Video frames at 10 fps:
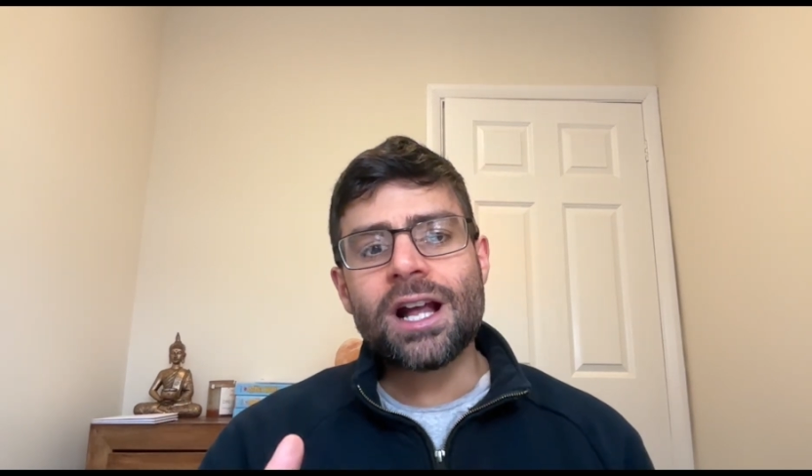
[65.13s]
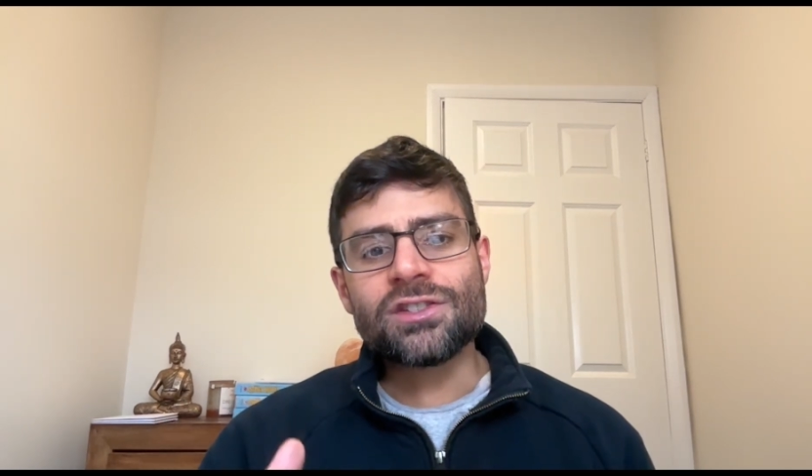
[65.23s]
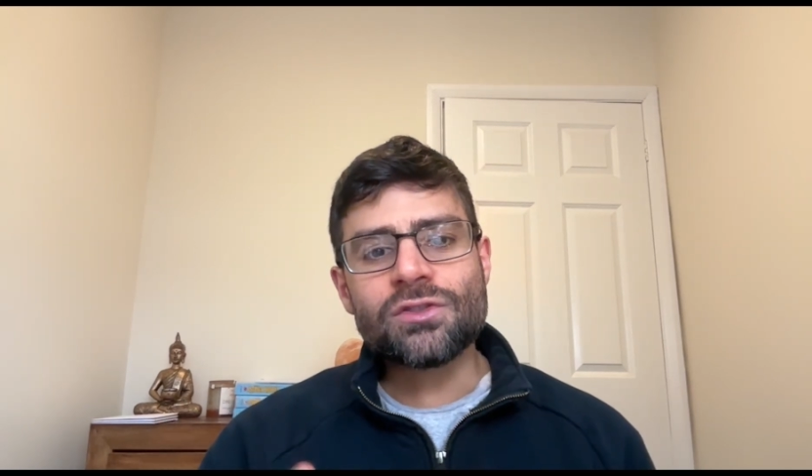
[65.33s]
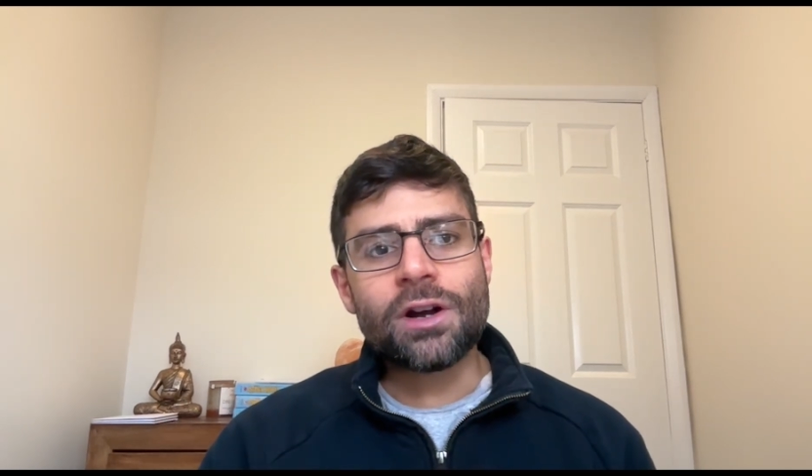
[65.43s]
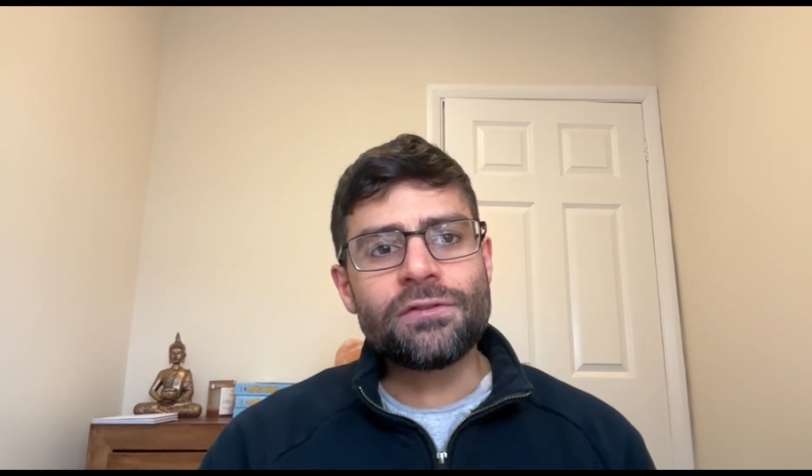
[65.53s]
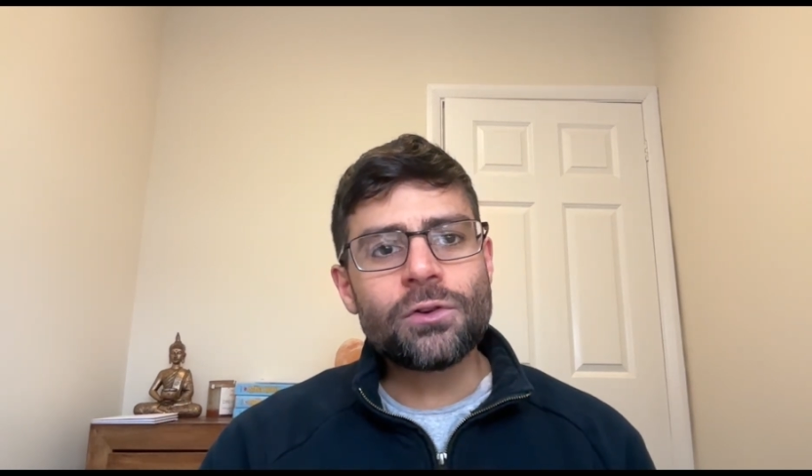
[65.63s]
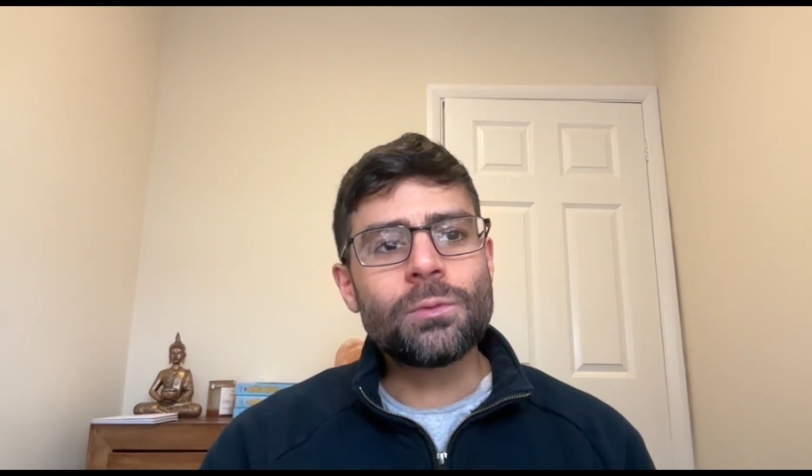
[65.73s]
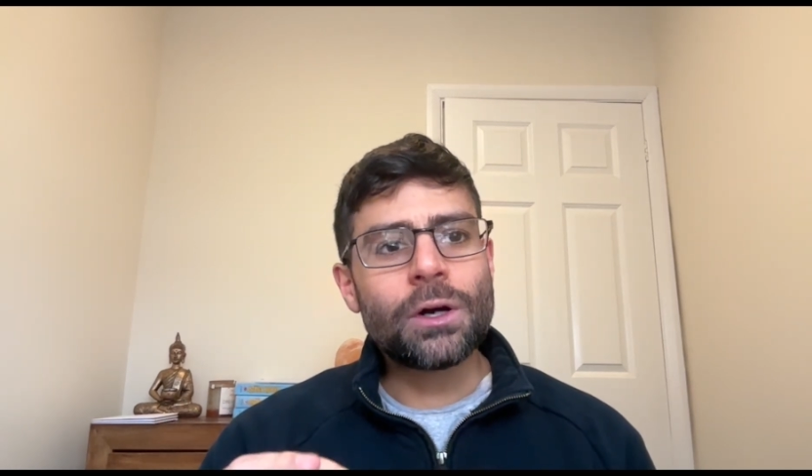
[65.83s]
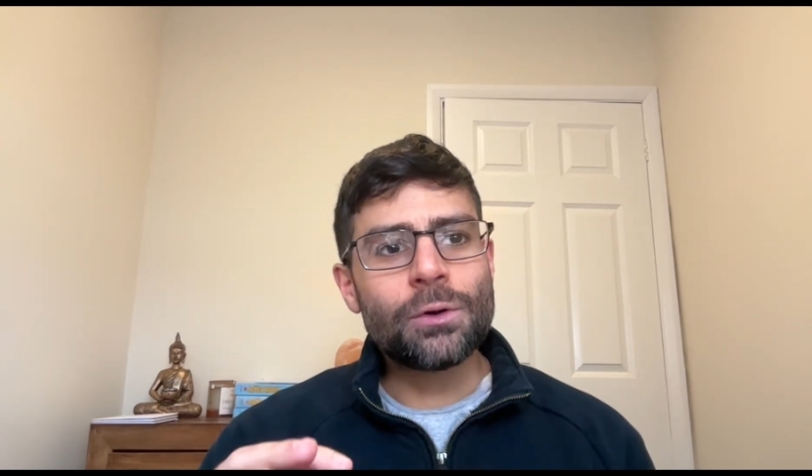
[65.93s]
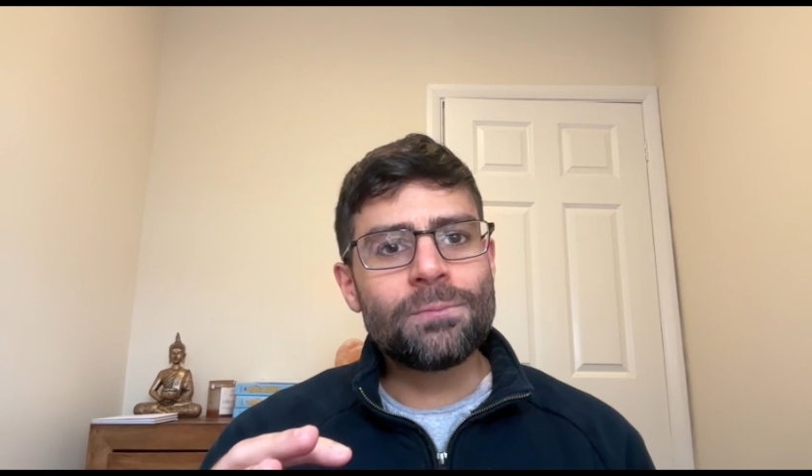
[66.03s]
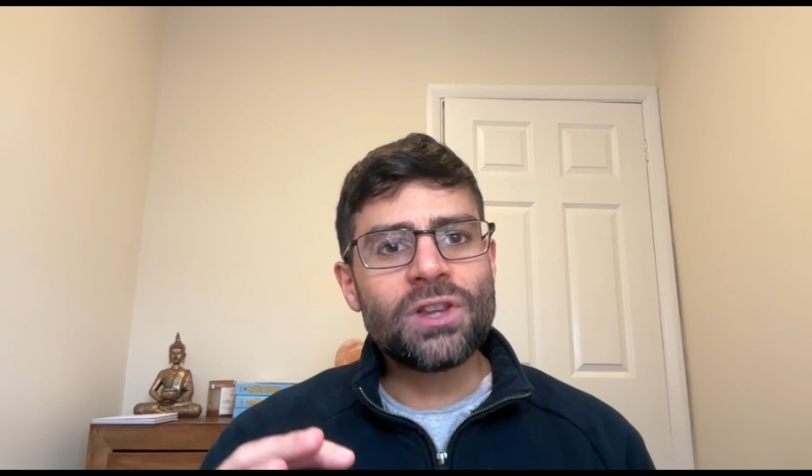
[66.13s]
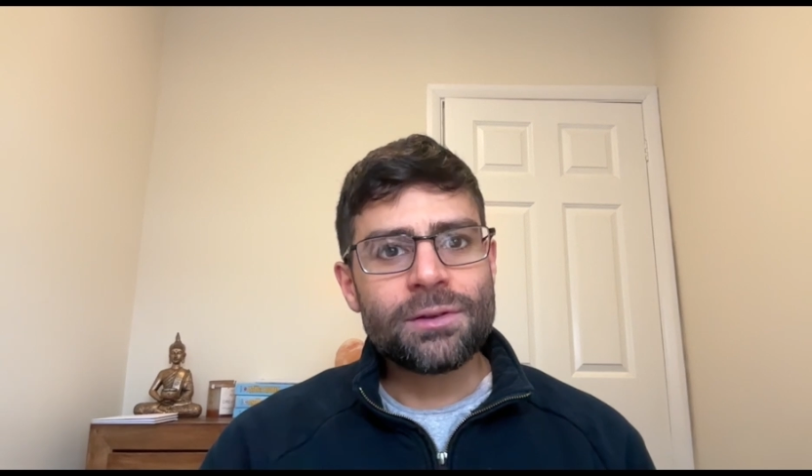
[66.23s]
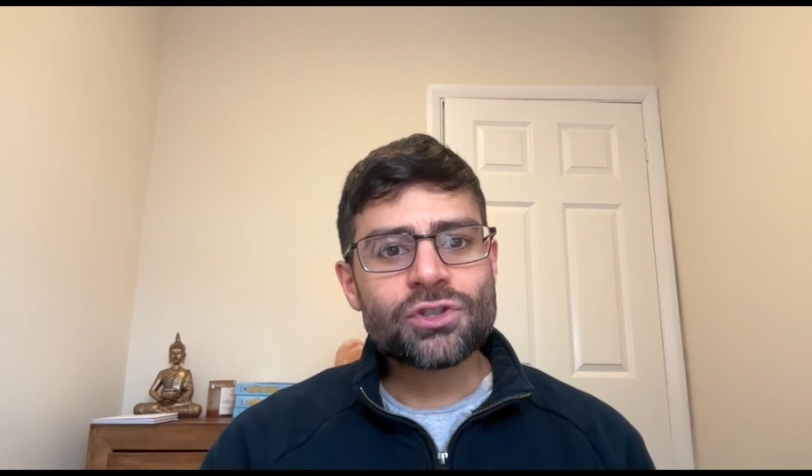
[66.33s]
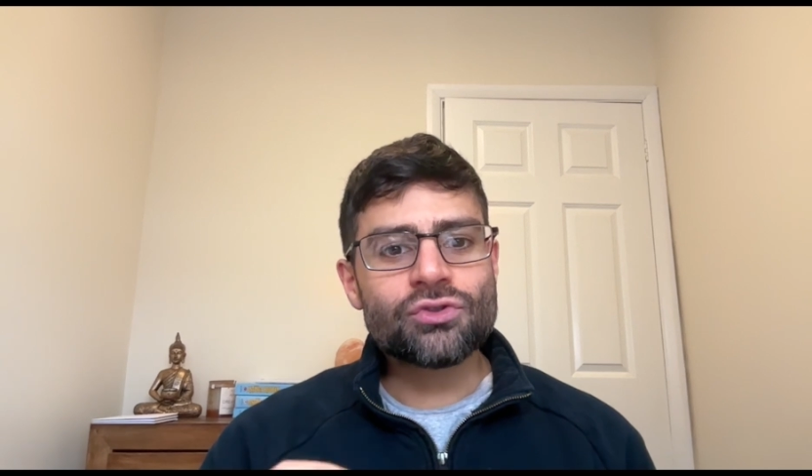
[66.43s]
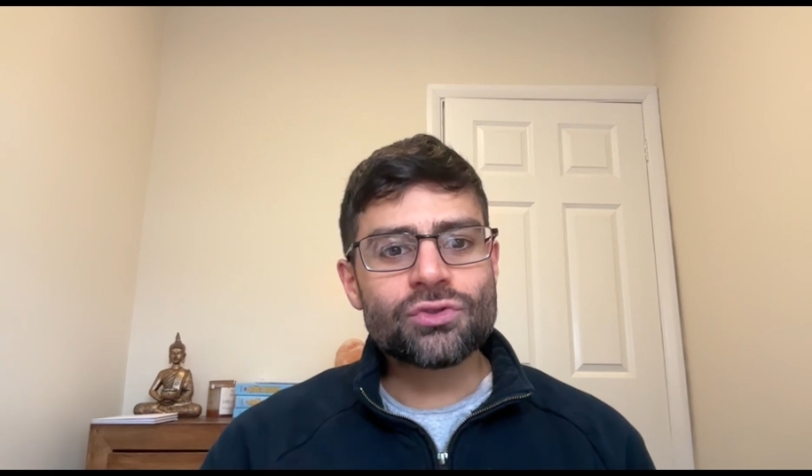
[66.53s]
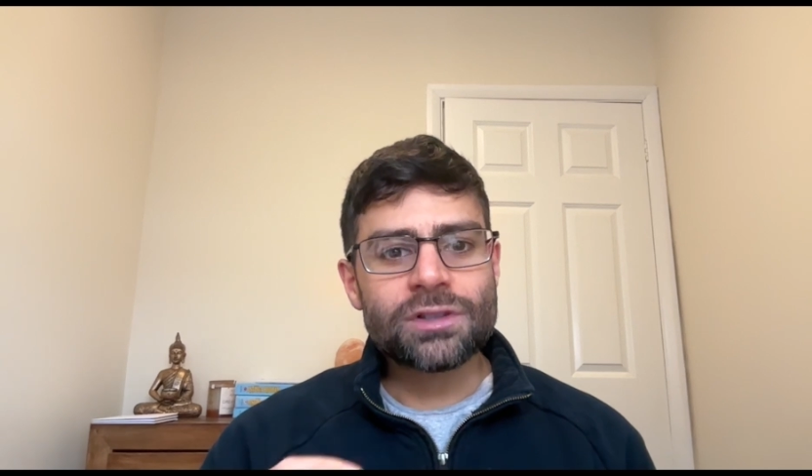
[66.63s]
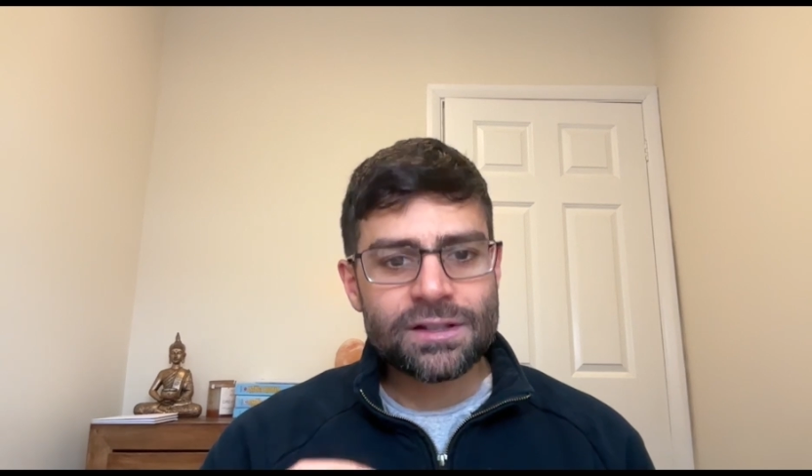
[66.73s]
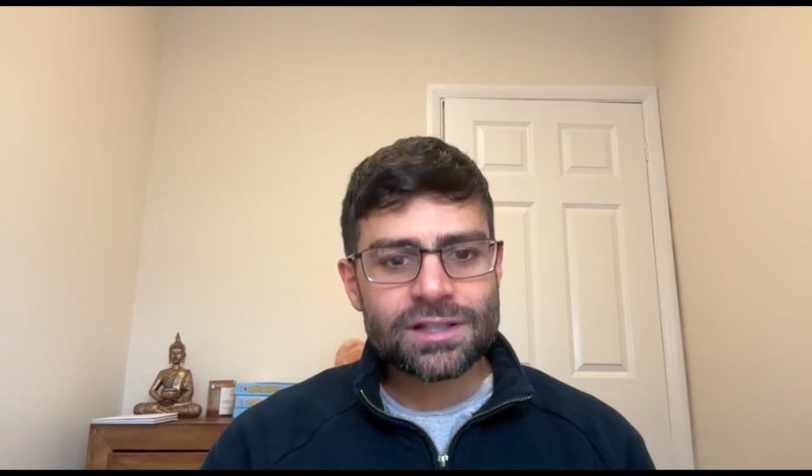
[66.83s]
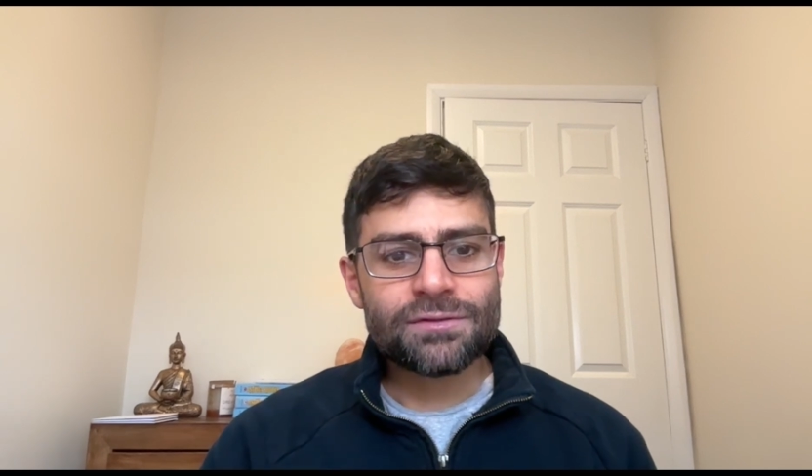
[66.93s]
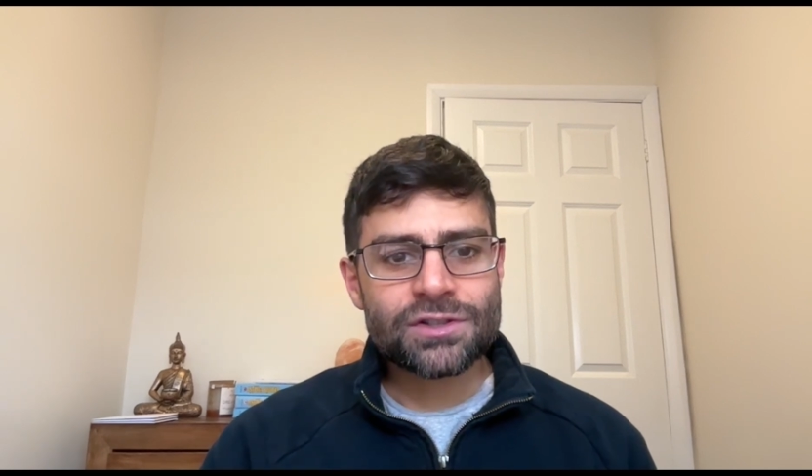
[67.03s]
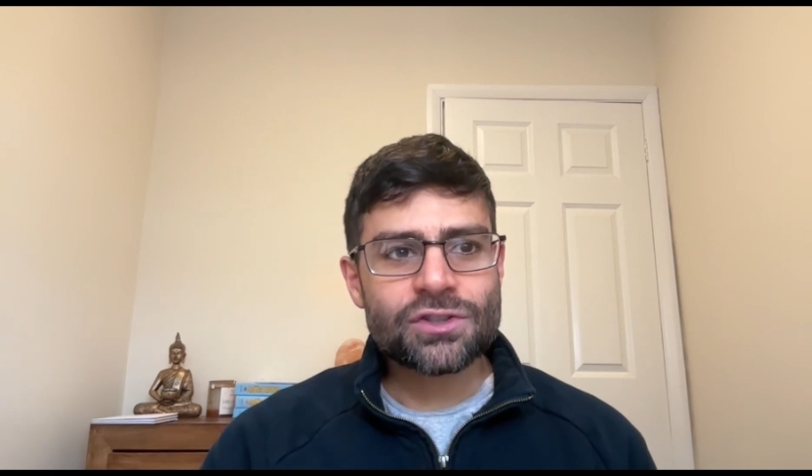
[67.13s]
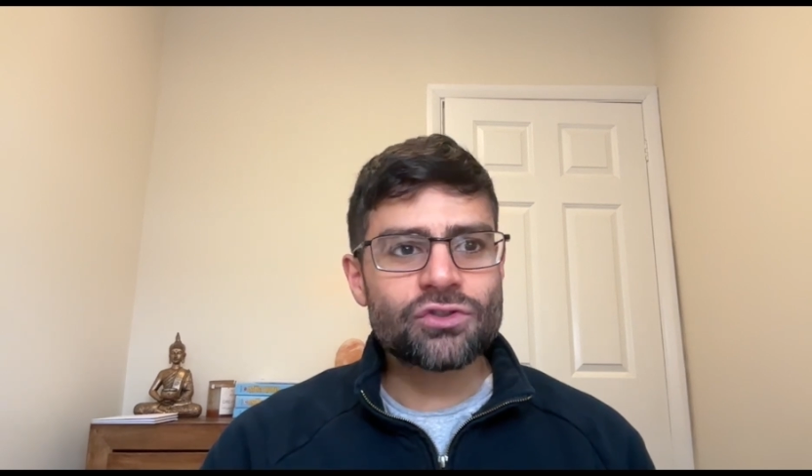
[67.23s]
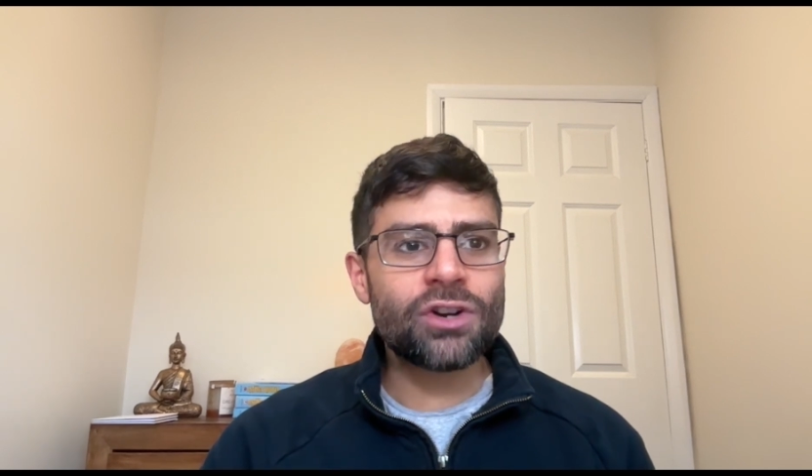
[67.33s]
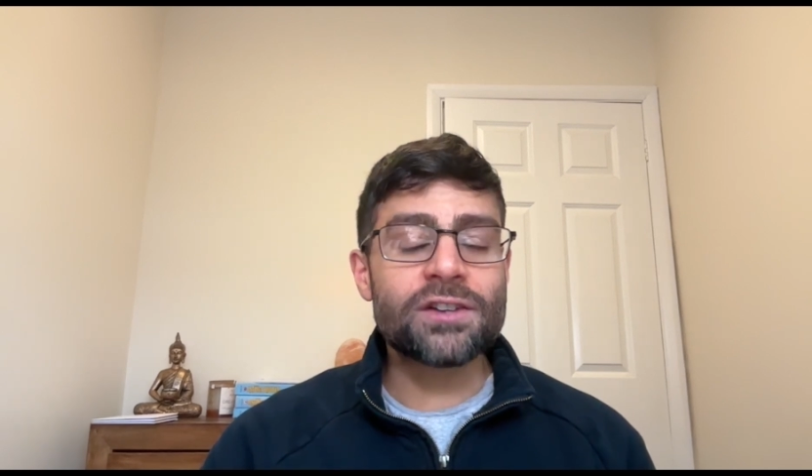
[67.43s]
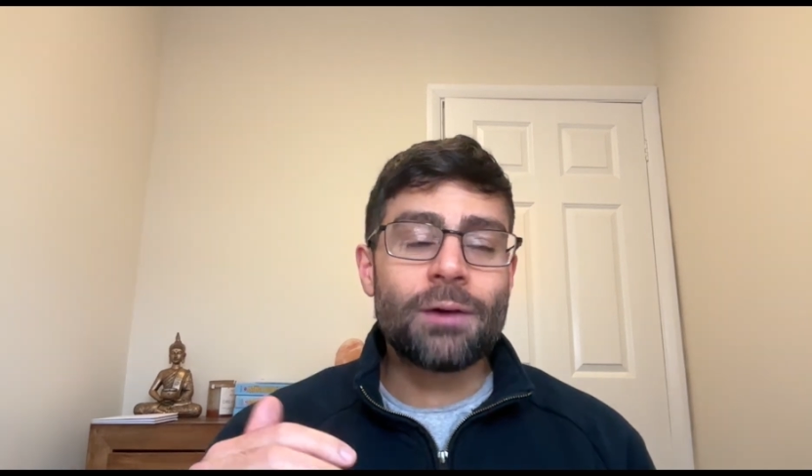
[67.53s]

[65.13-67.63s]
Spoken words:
And so I thought, well, let's give this a try.